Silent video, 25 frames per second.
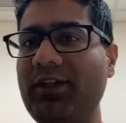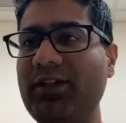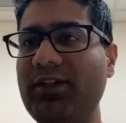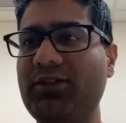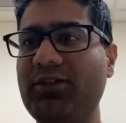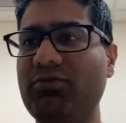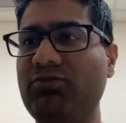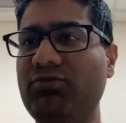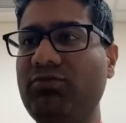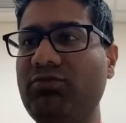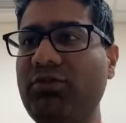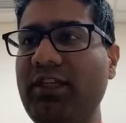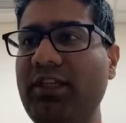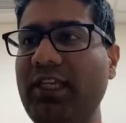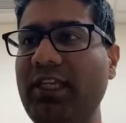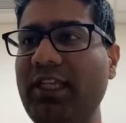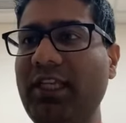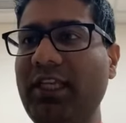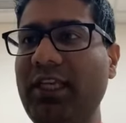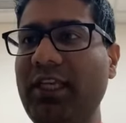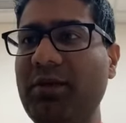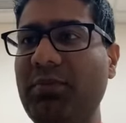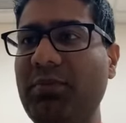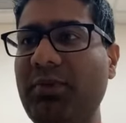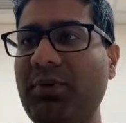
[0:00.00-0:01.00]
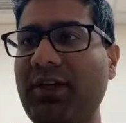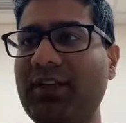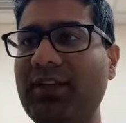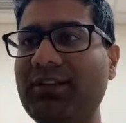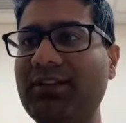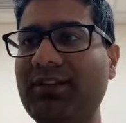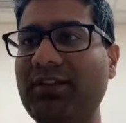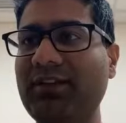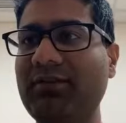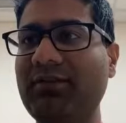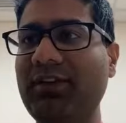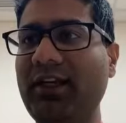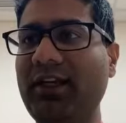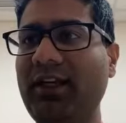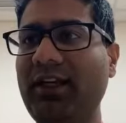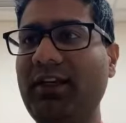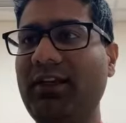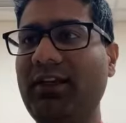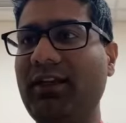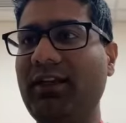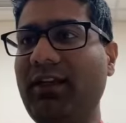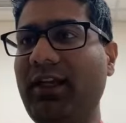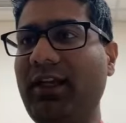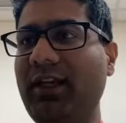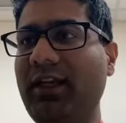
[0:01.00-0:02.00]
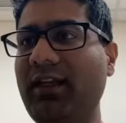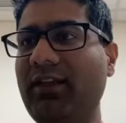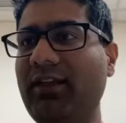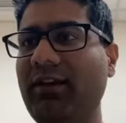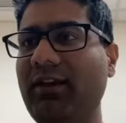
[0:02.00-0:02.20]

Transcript: is really impressive. Like